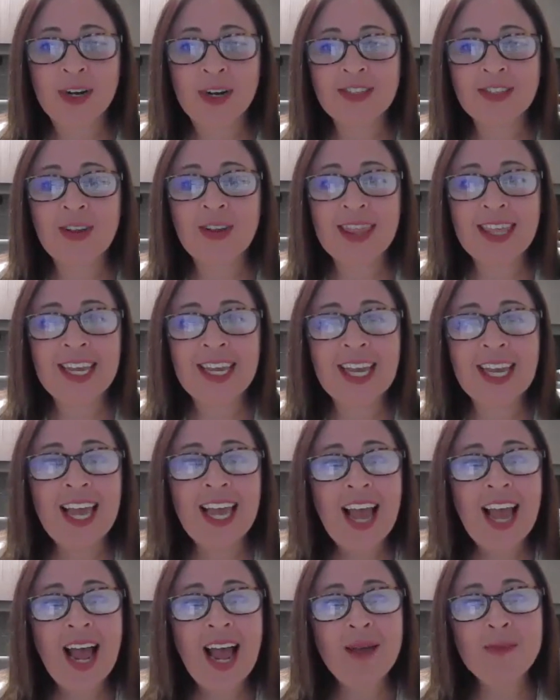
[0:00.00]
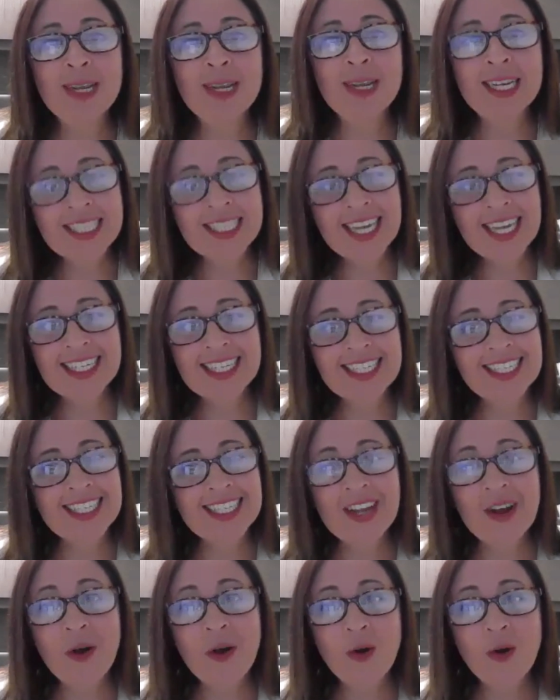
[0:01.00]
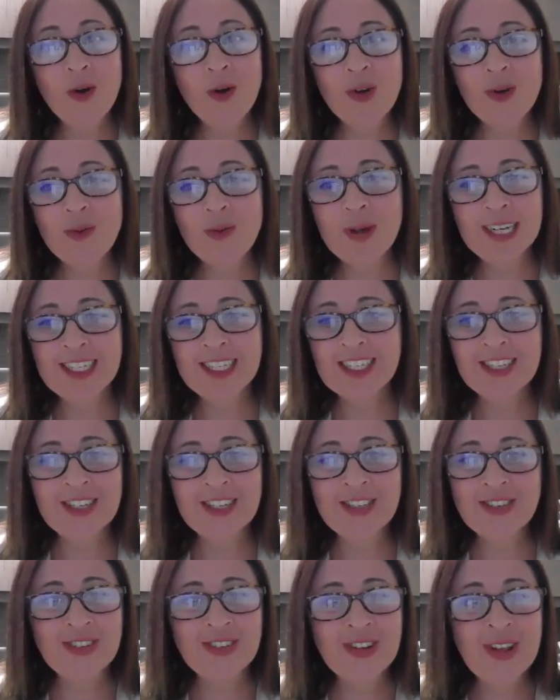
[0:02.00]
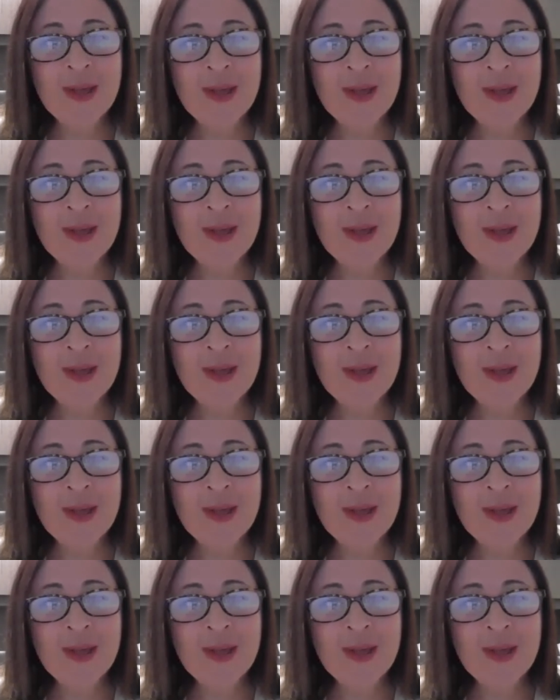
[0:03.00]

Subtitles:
And so I think I'm excited to see a whole bunch of new